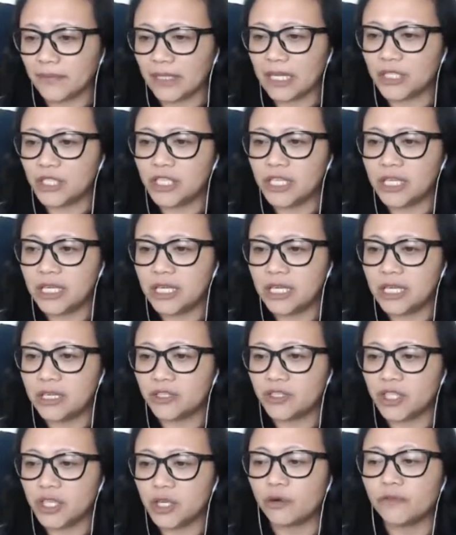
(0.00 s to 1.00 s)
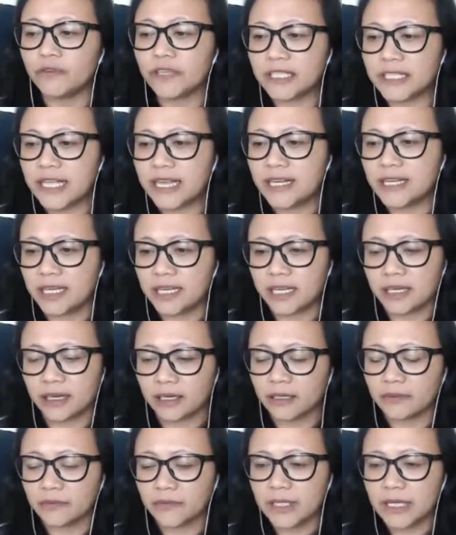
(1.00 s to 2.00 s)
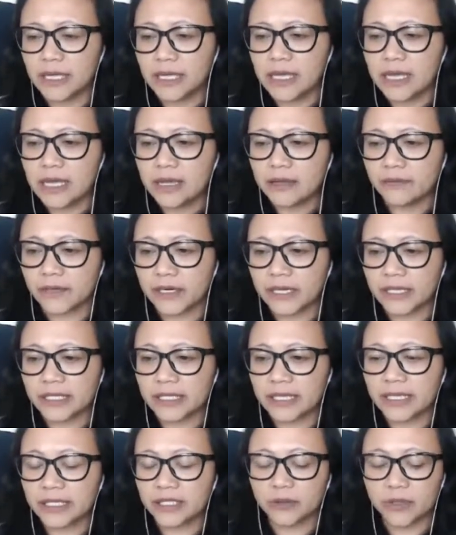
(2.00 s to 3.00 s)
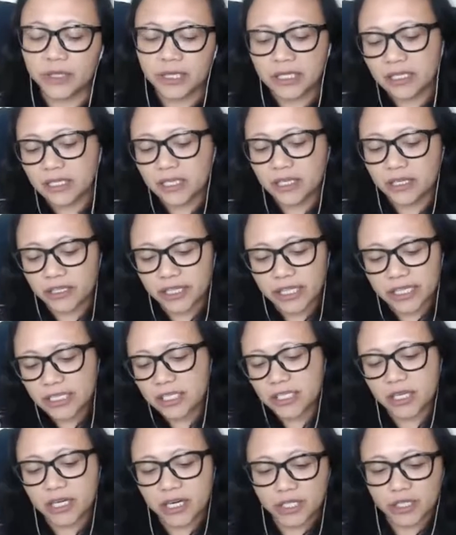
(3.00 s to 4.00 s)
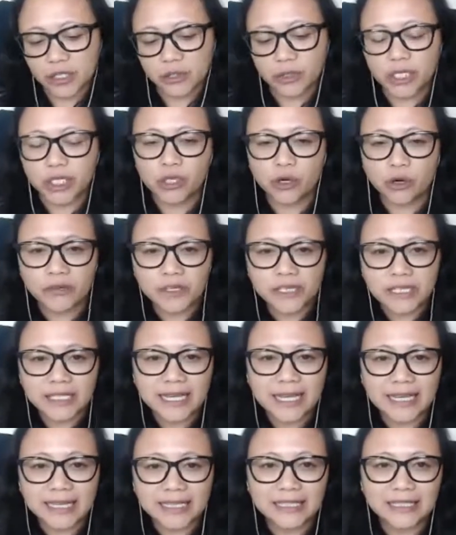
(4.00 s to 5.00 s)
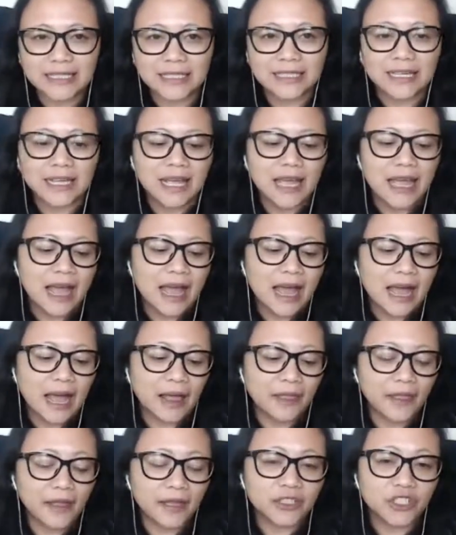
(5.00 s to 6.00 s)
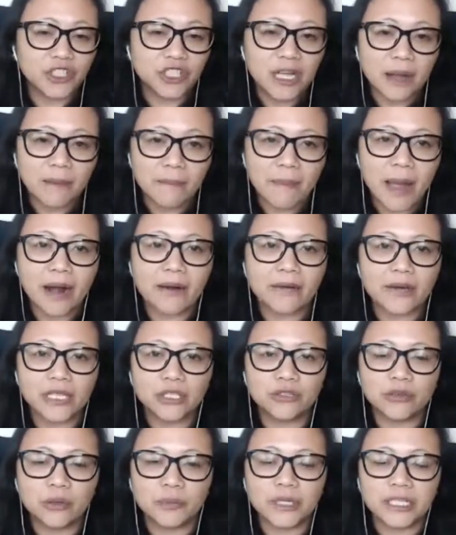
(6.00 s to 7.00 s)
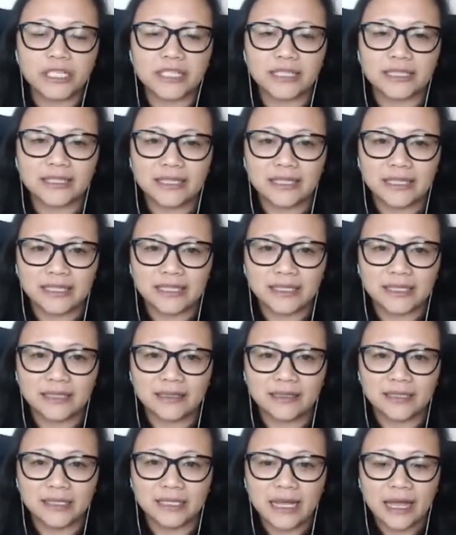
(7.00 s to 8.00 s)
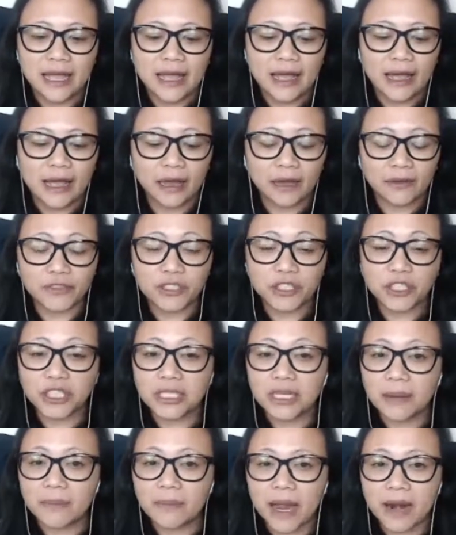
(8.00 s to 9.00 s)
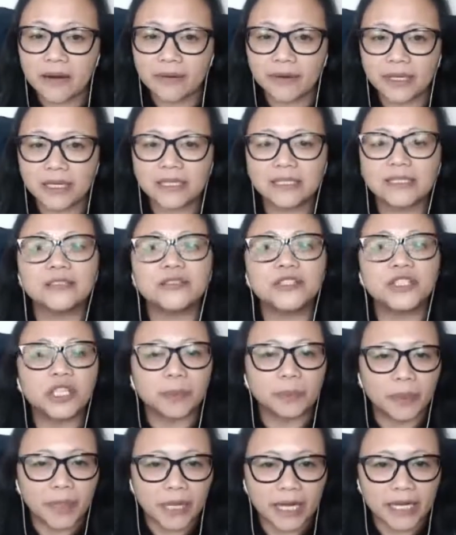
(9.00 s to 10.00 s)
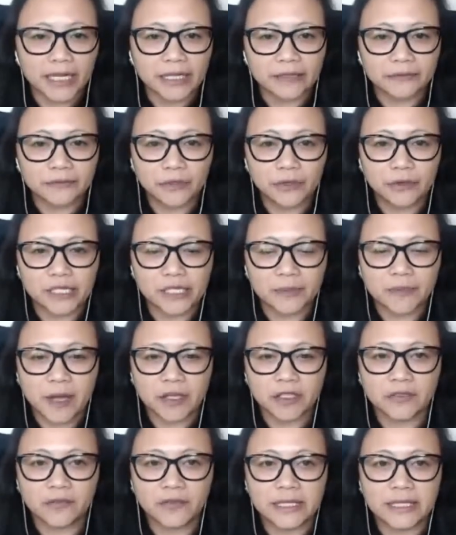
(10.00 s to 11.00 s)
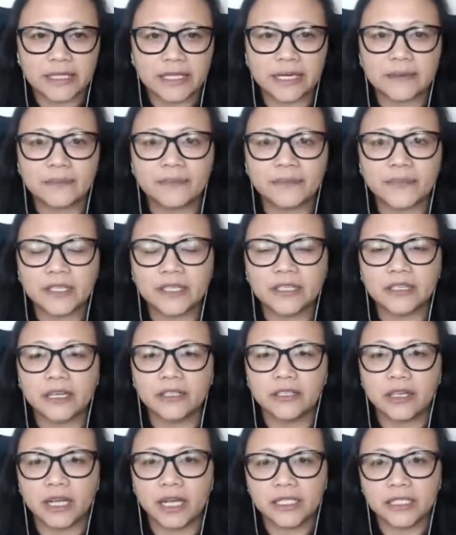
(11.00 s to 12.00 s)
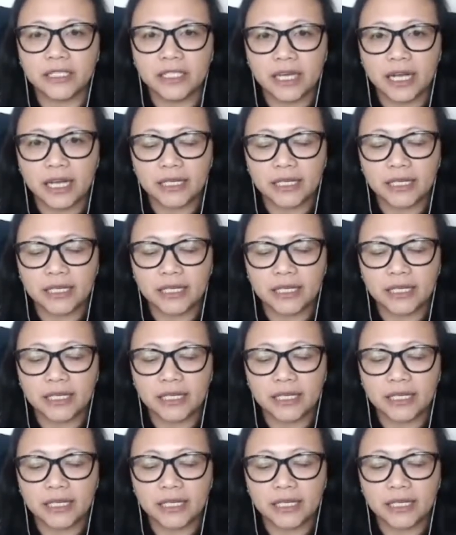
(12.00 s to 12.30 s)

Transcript: she overstayed here, firstly. So this is her history. She overstayed, and then she got married to a British citizen. After she got married, she applied for a spouse visa, and